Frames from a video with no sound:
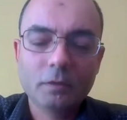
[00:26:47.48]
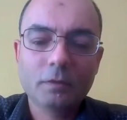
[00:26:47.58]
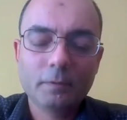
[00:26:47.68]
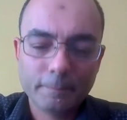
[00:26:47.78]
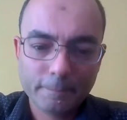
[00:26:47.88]

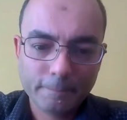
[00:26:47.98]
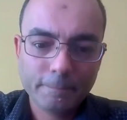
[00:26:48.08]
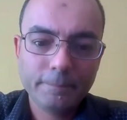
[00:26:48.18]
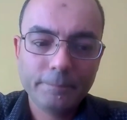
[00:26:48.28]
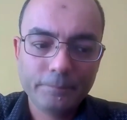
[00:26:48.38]
What's
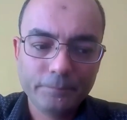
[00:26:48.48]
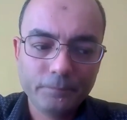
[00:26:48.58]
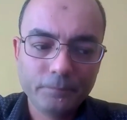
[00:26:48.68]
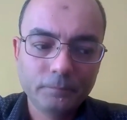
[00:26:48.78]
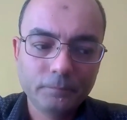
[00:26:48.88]
the
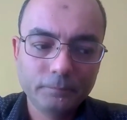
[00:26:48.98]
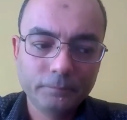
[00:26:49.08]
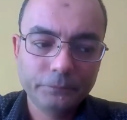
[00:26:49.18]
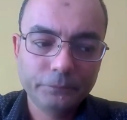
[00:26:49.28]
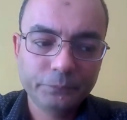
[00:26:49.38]
thing
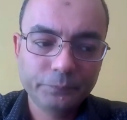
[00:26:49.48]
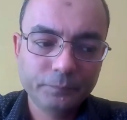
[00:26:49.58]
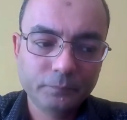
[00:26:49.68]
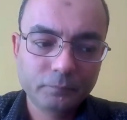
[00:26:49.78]
that